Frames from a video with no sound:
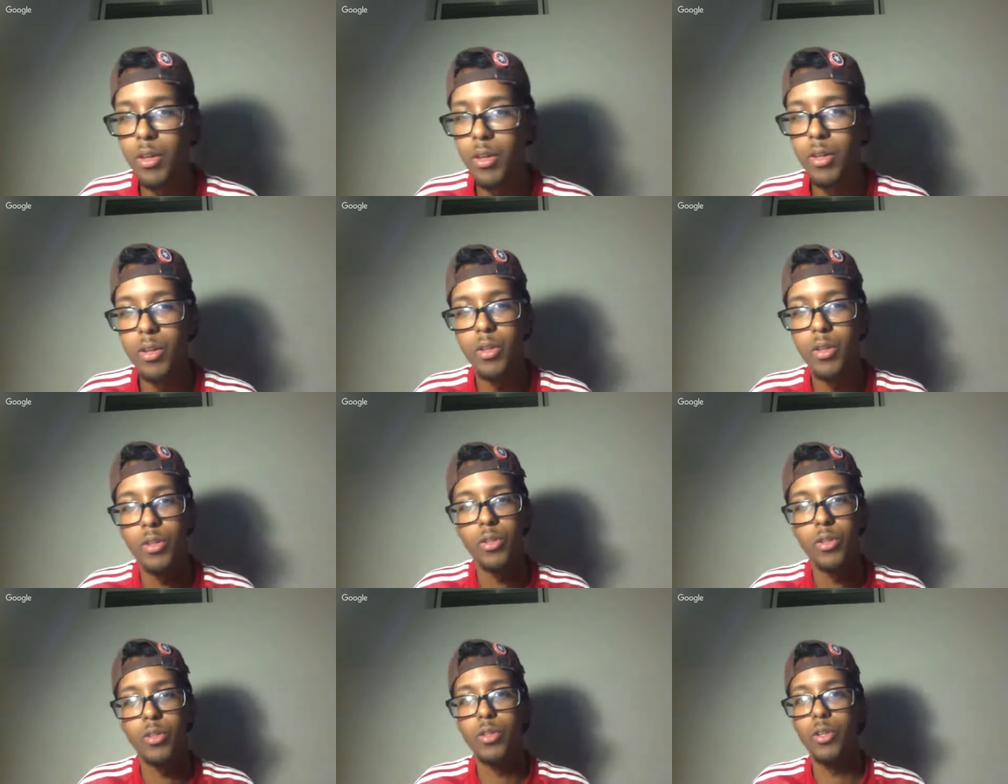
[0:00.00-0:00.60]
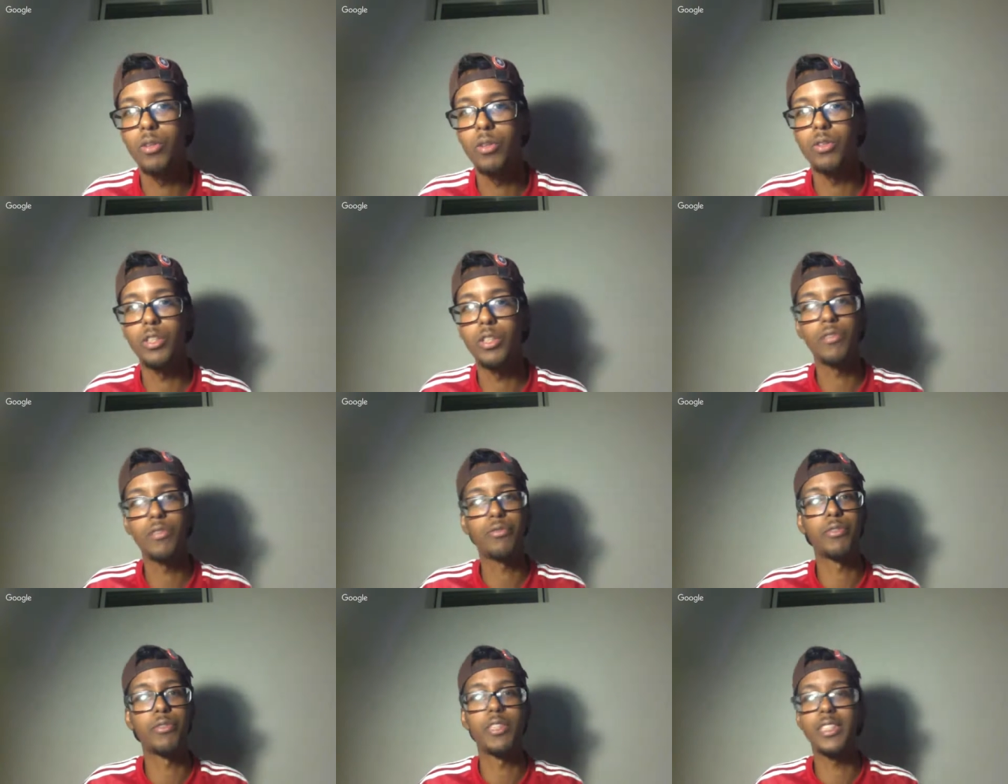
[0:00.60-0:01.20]
you know, different
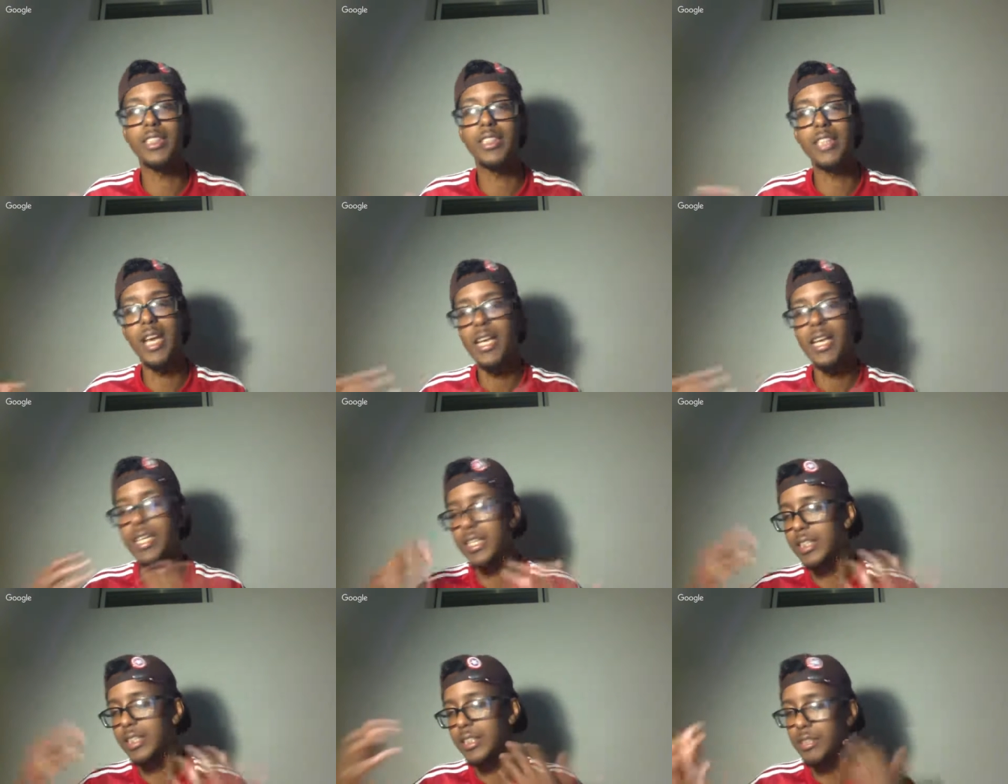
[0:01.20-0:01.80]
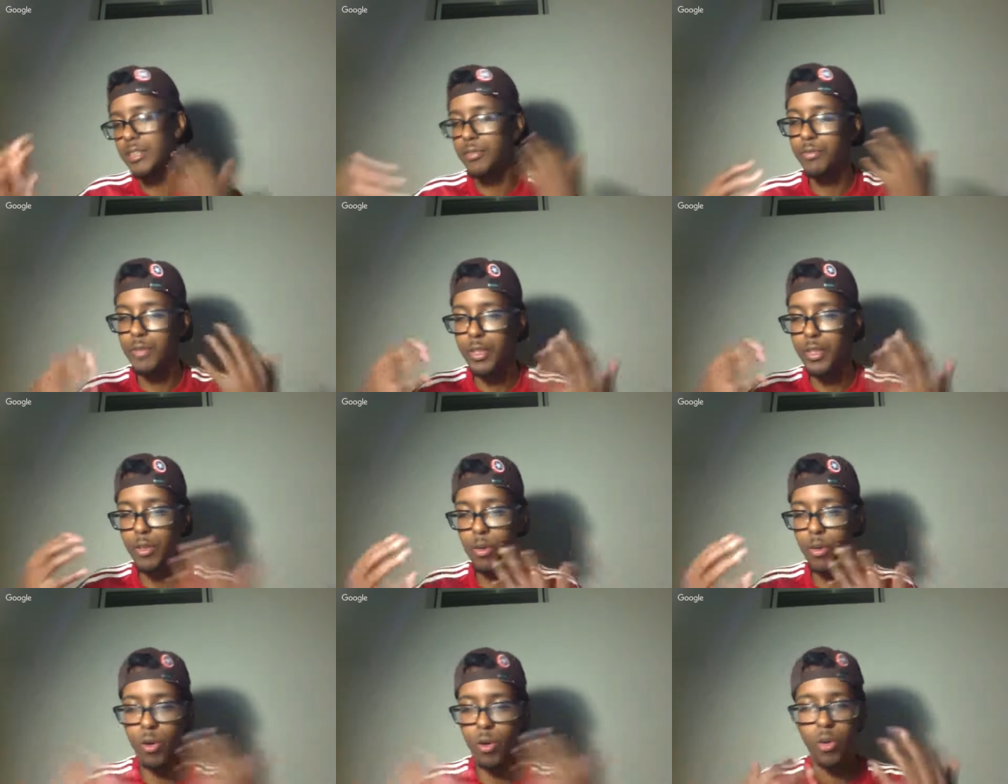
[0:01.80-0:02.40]
psyches, different
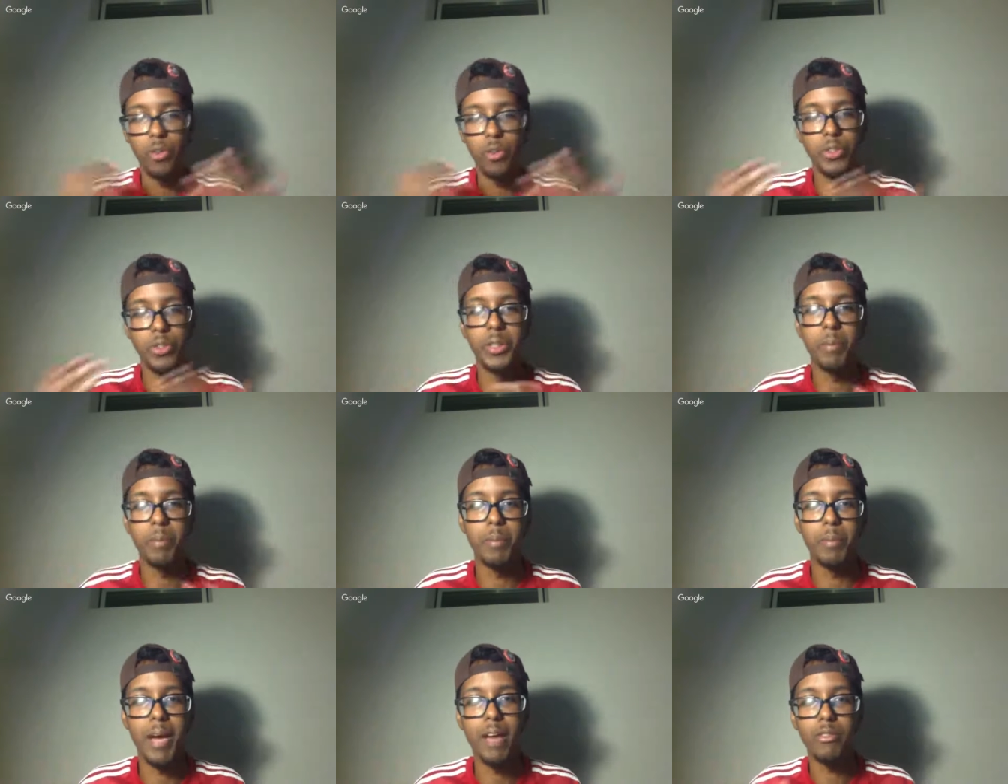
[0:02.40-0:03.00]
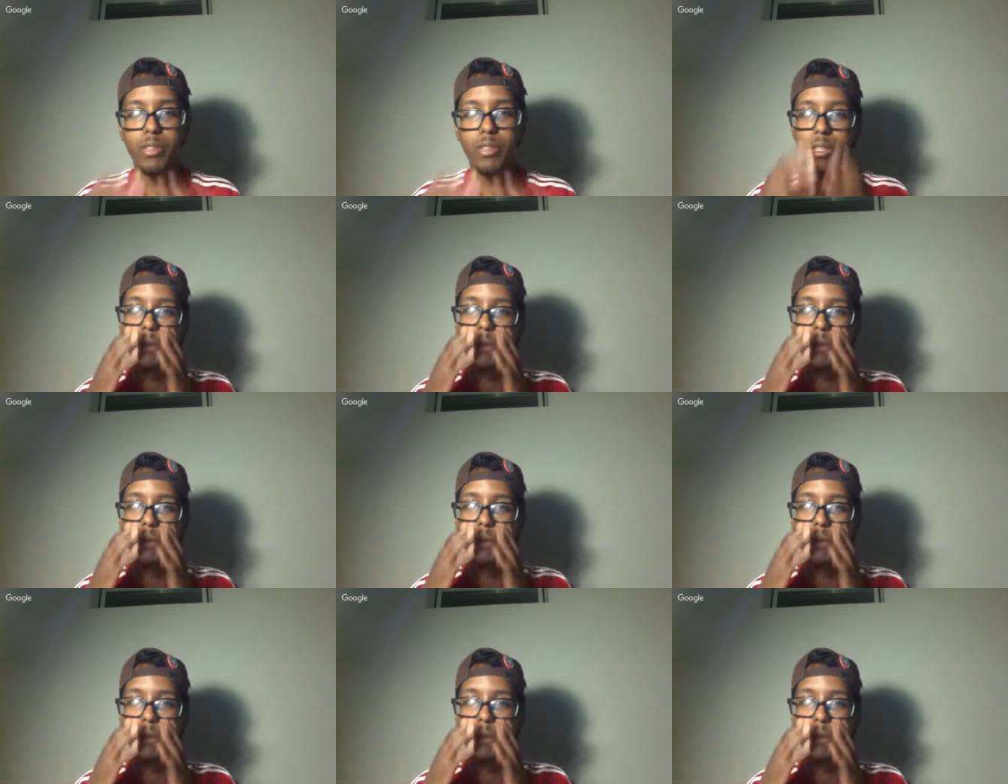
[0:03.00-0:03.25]
auras about them.